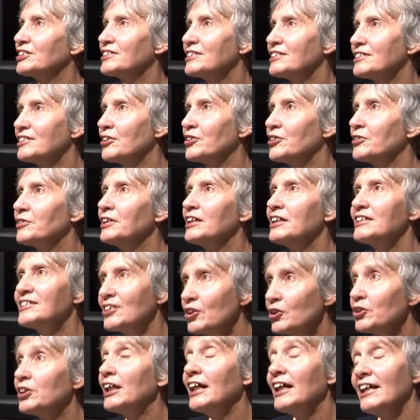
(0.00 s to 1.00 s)
And so it's
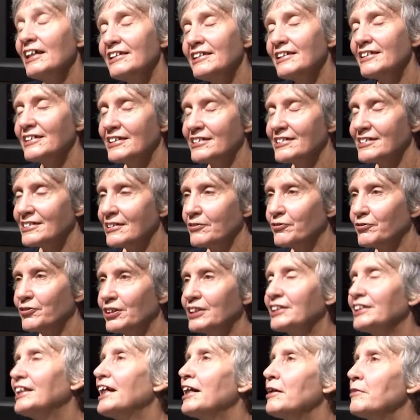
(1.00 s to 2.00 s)
okay that they're
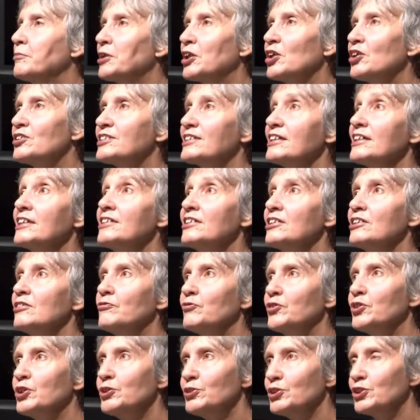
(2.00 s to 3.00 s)
suffering now, because in the
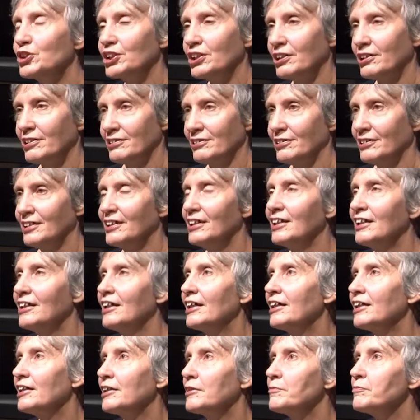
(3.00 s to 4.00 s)
future,
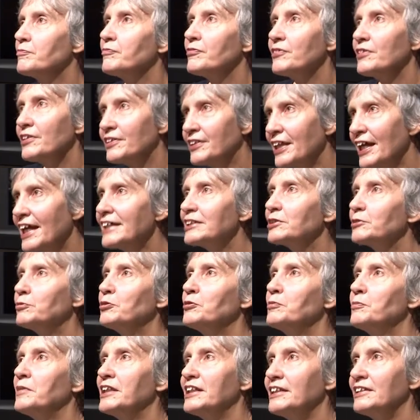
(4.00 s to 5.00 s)
that
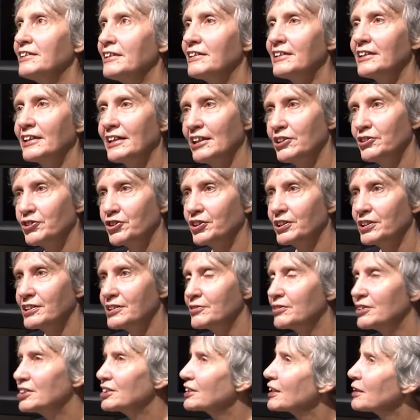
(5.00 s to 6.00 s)
will mean that the country
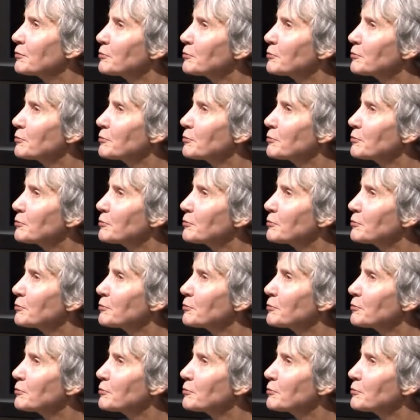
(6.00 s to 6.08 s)
is rich.